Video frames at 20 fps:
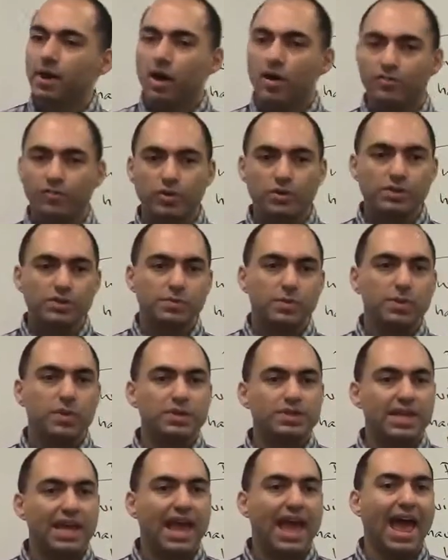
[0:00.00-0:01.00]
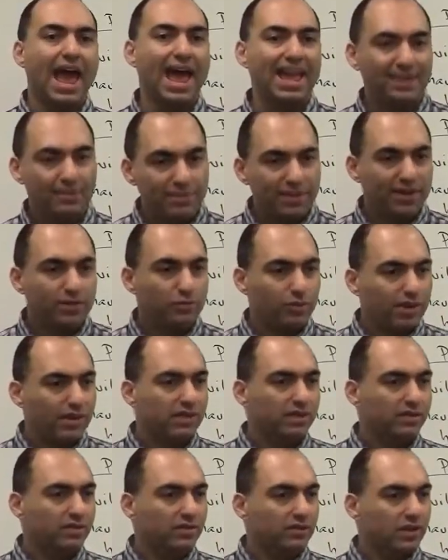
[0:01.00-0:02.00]
Of course, when you say had been
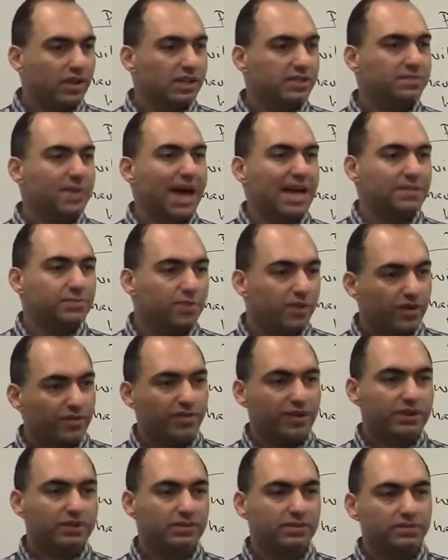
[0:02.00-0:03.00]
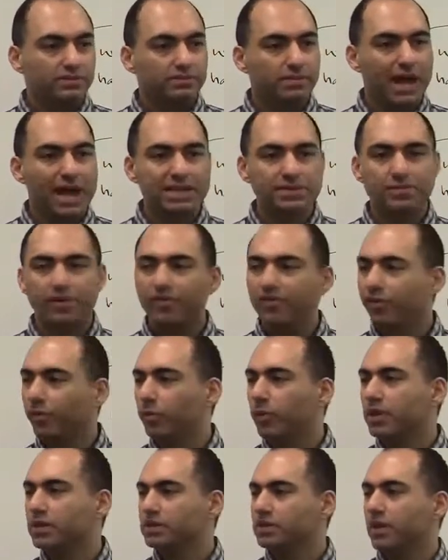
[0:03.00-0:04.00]
written, it's past perfect. Past
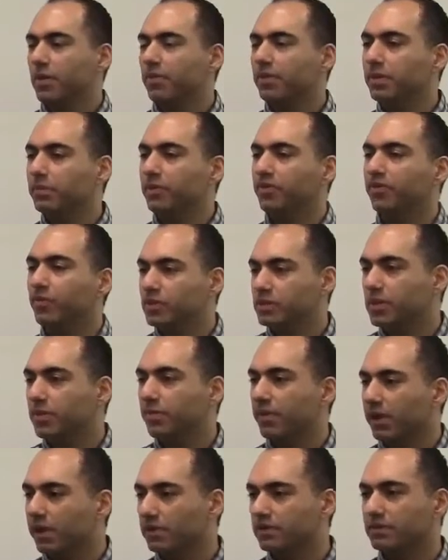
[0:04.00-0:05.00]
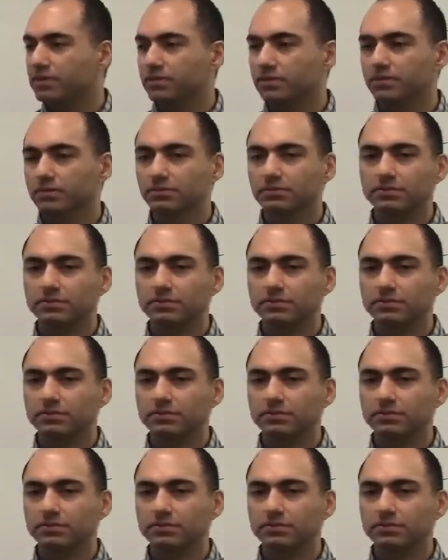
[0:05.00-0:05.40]
perfect was something before something else.